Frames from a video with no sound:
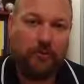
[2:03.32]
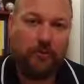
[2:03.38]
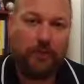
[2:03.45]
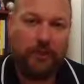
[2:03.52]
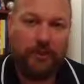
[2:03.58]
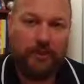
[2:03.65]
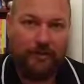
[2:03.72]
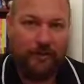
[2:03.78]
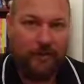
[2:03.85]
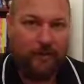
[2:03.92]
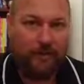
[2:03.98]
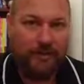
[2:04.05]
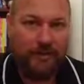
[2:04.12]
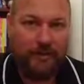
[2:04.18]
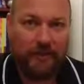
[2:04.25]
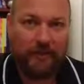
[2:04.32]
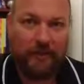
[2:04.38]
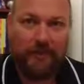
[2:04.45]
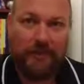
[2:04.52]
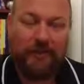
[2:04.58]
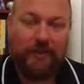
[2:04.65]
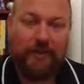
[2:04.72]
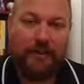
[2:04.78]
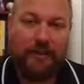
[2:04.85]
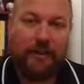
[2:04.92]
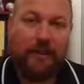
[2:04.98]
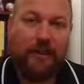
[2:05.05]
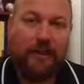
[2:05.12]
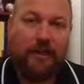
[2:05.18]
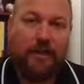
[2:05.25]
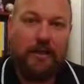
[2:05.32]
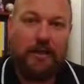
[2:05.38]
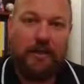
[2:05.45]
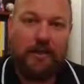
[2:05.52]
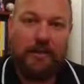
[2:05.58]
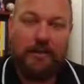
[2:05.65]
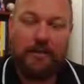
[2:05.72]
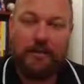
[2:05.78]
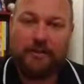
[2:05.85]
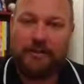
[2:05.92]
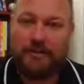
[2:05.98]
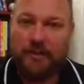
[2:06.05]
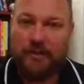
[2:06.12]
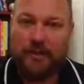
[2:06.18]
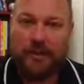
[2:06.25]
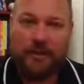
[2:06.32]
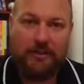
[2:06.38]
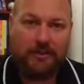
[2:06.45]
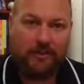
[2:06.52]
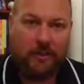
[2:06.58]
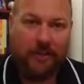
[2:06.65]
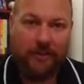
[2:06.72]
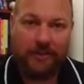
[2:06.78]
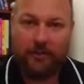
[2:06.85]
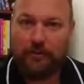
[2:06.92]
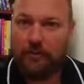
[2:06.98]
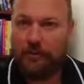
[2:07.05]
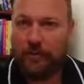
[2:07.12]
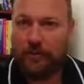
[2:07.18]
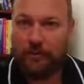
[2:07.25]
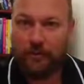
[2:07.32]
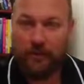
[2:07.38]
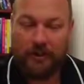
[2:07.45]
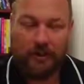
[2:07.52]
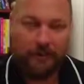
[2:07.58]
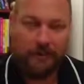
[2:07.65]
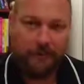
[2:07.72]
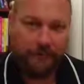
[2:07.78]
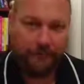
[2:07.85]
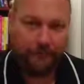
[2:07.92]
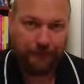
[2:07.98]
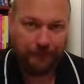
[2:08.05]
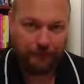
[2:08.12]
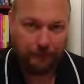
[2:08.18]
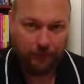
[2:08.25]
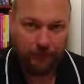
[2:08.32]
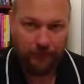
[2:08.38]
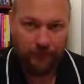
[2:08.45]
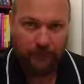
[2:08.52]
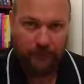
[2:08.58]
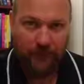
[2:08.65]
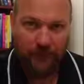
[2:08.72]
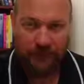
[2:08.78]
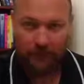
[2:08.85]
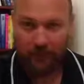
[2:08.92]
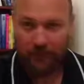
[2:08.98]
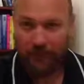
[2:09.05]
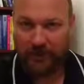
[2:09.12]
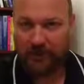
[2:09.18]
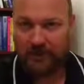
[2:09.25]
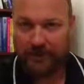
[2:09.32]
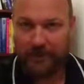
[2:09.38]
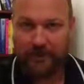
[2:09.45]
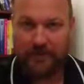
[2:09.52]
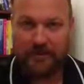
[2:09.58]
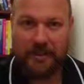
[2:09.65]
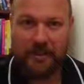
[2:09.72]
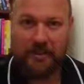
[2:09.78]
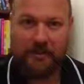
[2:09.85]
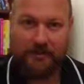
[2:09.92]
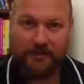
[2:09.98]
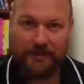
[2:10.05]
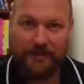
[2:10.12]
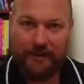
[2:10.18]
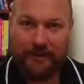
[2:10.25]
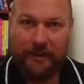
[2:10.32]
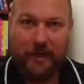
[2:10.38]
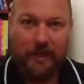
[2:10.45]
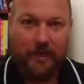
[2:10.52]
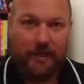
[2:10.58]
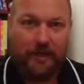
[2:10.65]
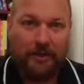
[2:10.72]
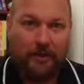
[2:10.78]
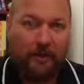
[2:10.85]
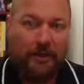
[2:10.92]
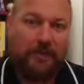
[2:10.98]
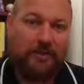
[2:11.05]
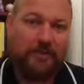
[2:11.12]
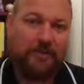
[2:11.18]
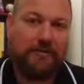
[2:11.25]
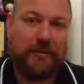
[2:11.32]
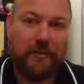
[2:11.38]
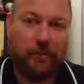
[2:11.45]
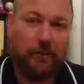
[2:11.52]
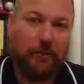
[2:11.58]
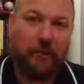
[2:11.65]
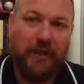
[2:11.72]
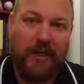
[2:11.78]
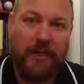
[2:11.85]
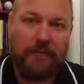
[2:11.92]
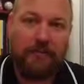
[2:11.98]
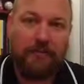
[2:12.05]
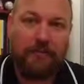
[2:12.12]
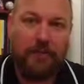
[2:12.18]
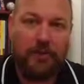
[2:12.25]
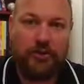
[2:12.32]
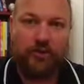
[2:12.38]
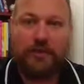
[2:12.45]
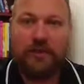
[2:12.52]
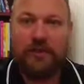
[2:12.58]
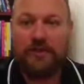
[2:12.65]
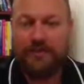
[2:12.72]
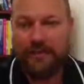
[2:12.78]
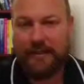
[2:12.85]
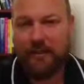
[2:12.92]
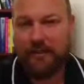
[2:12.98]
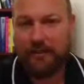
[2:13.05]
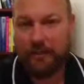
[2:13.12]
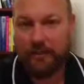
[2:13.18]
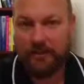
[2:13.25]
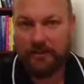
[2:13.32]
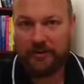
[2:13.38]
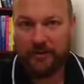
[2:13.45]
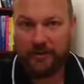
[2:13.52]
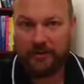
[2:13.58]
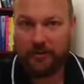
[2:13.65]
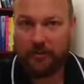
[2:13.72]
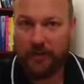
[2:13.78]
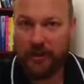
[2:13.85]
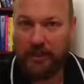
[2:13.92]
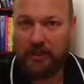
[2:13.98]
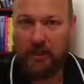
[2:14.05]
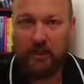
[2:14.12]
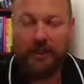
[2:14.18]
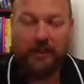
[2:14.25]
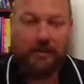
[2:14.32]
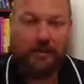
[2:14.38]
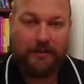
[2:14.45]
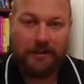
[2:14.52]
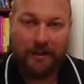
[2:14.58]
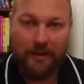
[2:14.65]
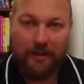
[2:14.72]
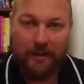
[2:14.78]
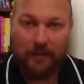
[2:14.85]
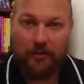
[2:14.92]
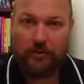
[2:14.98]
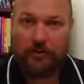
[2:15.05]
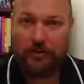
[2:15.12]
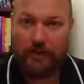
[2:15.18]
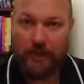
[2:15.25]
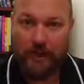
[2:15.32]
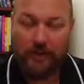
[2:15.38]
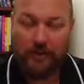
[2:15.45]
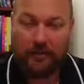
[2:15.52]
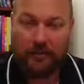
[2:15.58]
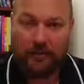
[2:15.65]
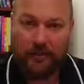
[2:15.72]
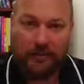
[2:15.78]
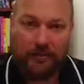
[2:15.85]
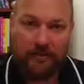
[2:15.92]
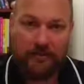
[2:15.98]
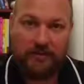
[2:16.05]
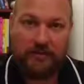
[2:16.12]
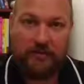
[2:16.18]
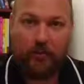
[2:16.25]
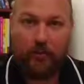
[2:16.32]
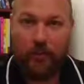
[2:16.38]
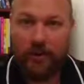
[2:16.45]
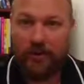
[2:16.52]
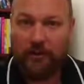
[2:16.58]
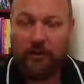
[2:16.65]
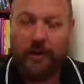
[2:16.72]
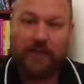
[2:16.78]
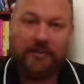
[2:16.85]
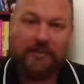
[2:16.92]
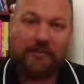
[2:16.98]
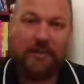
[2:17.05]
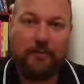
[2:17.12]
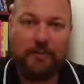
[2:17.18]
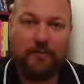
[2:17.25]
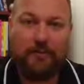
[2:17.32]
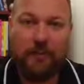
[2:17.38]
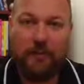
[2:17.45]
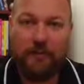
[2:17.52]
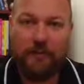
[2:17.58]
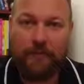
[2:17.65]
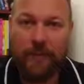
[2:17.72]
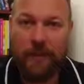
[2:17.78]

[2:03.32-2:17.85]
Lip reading: when we're dealing with anything extremity, spinal, or otherwise, the big thing to understand is that you can't just follow the pain. Just because the heel hurts doesn't mean that the heel or the ankle is where the pain is coming from.